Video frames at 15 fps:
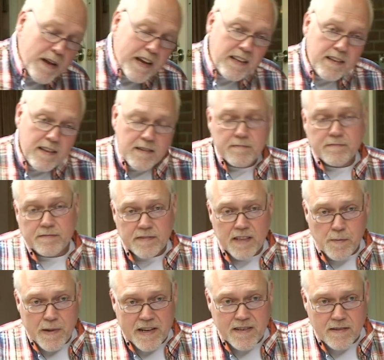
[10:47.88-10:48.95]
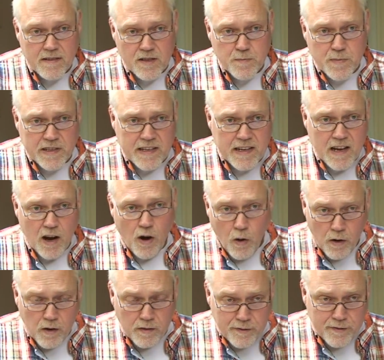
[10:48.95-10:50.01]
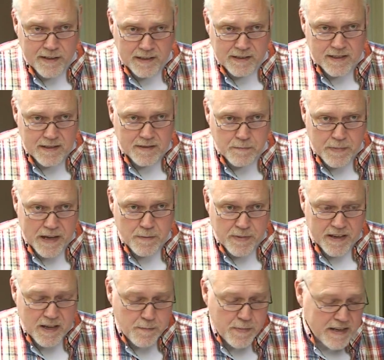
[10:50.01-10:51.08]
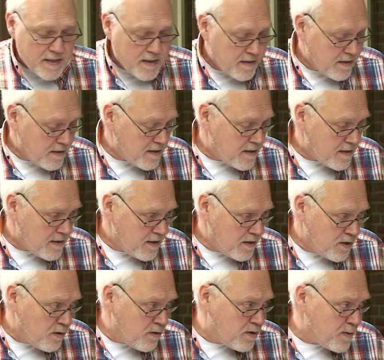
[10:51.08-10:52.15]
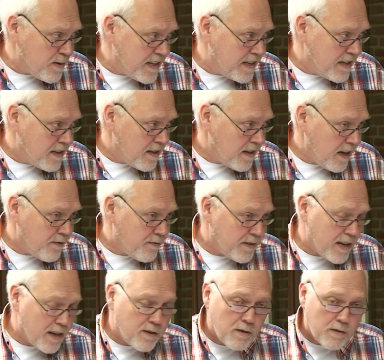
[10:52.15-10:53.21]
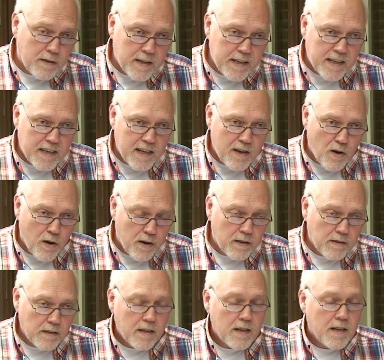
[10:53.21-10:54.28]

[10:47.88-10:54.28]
main capacitors, but they are oil-filled paper capacitors. Usually, if they are not leaking oil,